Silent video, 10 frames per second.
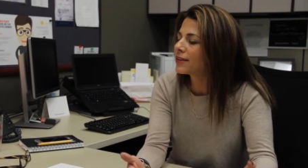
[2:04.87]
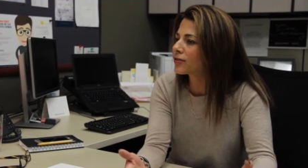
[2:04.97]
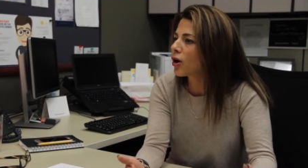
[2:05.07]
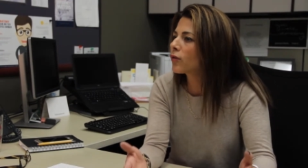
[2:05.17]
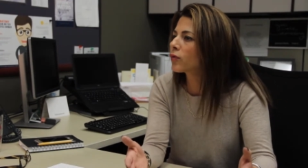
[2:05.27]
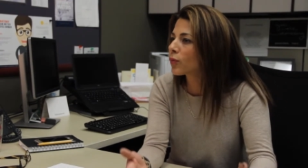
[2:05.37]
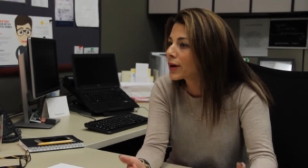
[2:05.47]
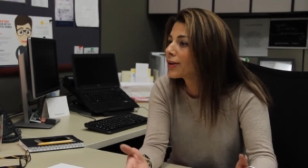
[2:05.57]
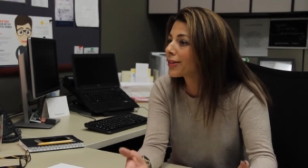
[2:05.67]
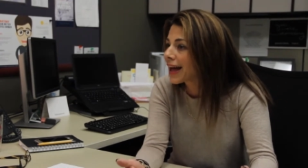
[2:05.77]
to solve
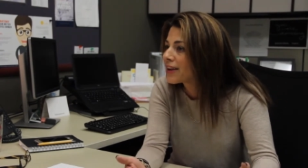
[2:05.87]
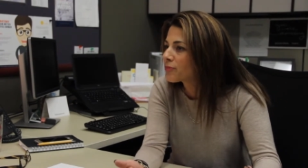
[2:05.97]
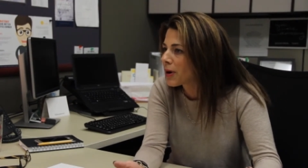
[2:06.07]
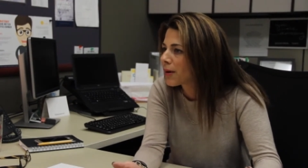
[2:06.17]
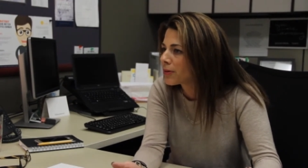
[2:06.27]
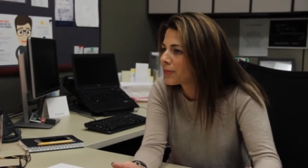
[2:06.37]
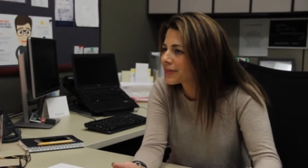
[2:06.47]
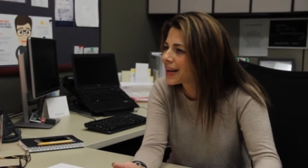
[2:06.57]
real life problems,